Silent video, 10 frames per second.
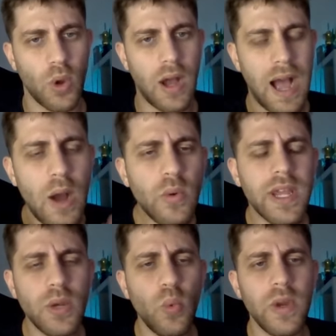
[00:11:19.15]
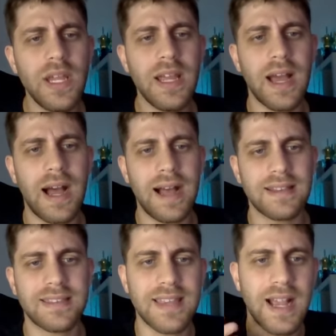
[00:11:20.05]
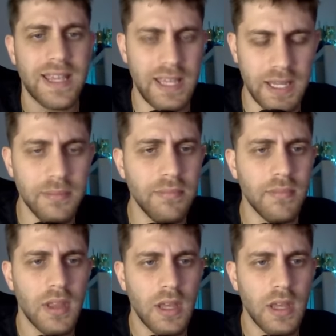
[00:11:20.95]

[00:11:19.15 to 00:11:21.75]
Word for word: how can we attack him